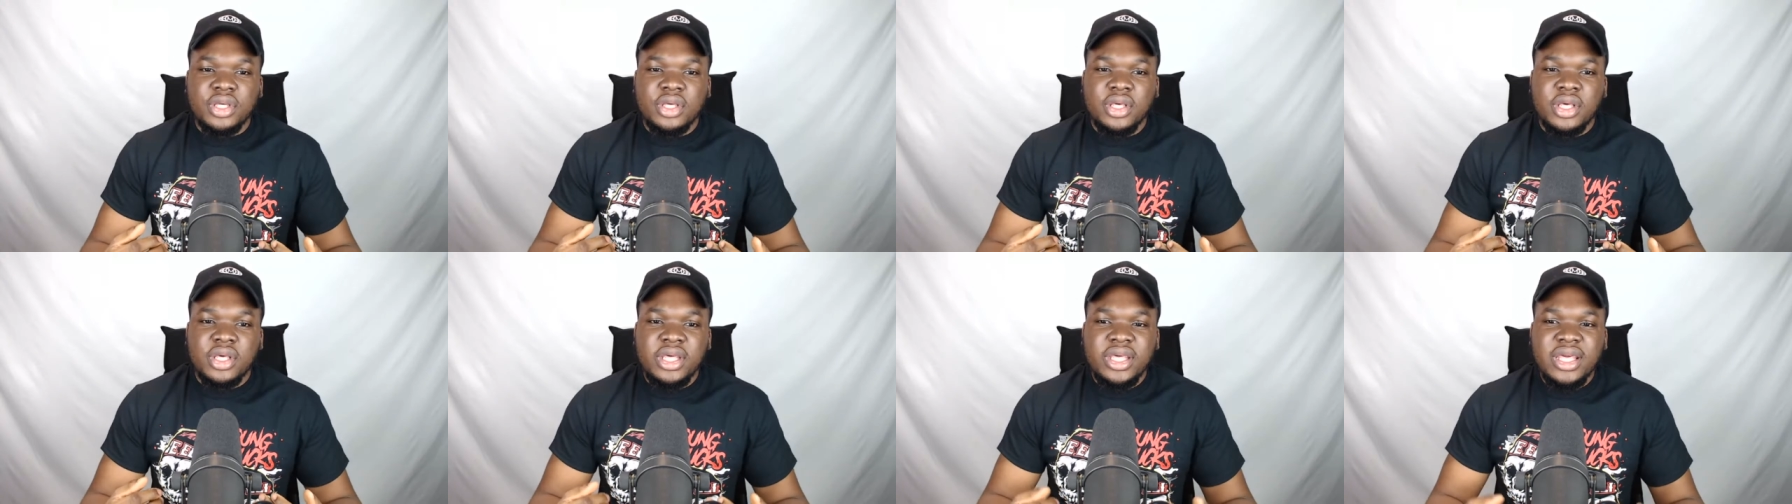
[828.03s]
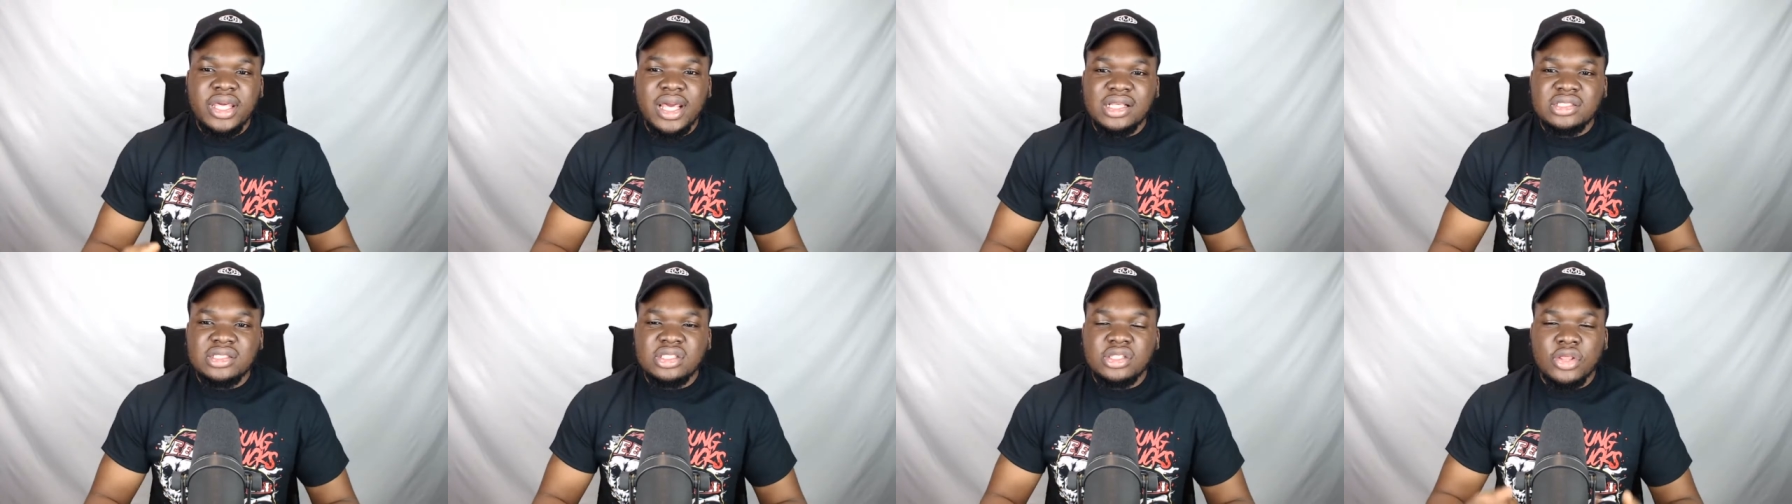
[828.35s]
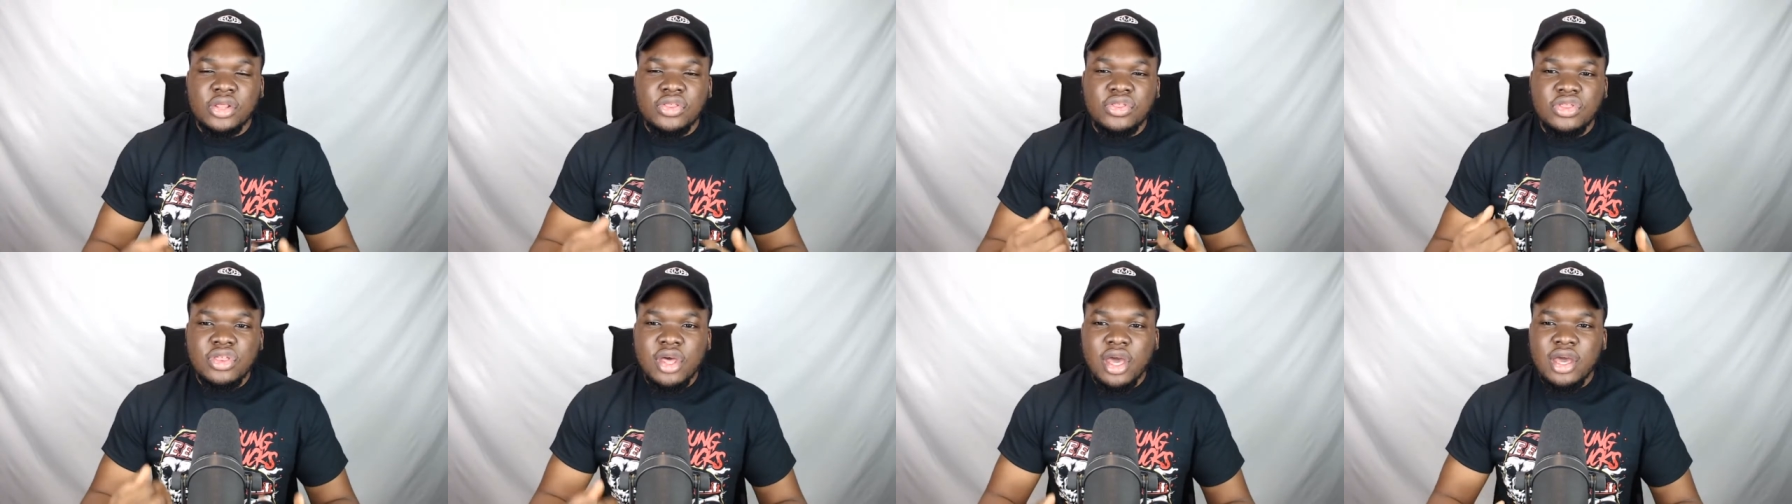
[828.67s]
he has the
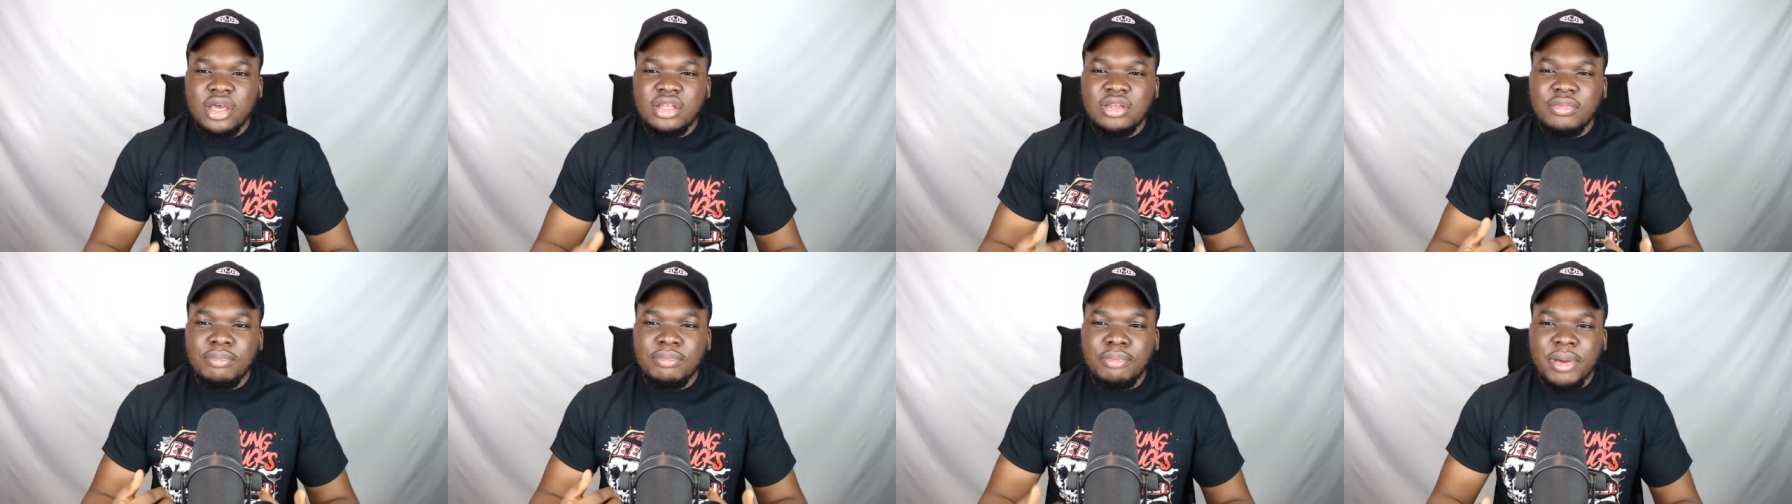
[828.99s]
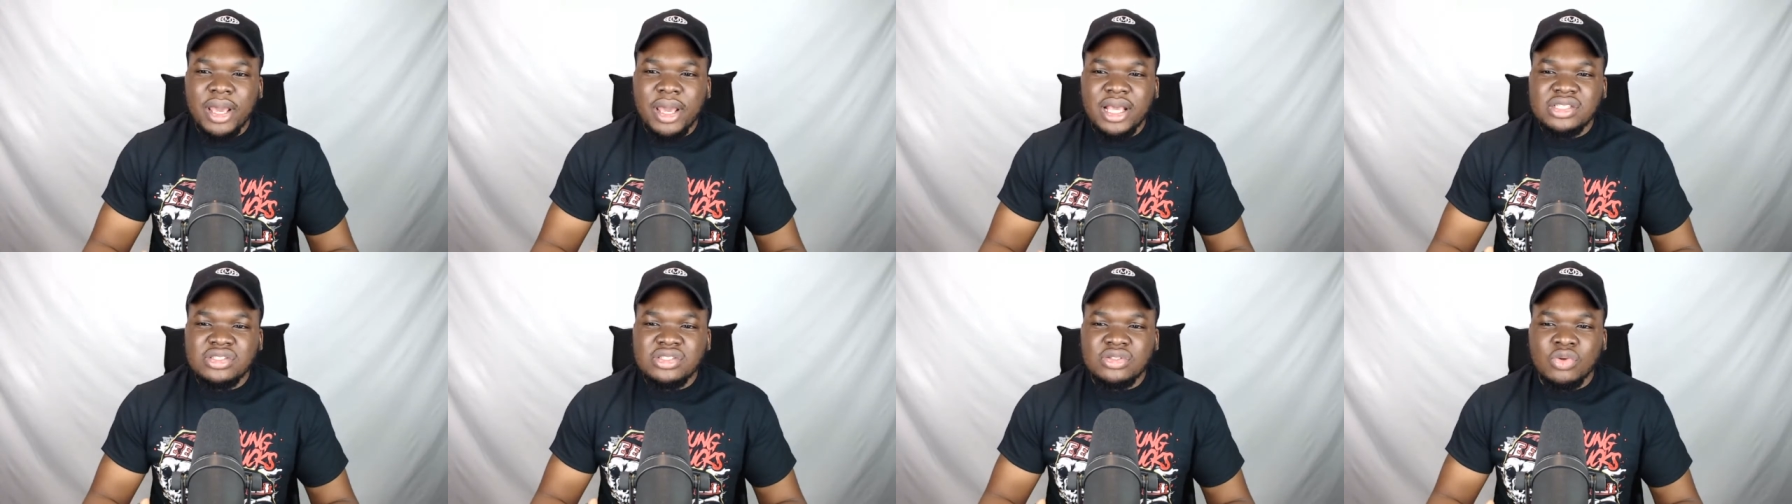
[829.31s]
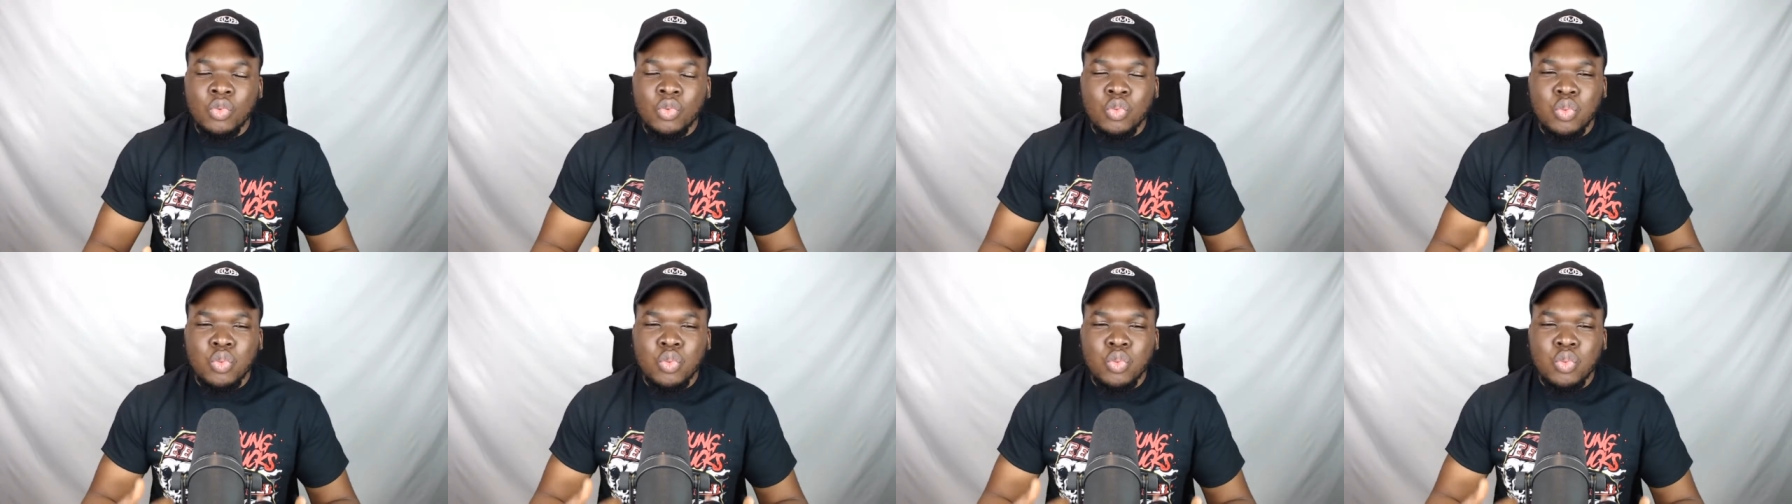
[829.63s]
third best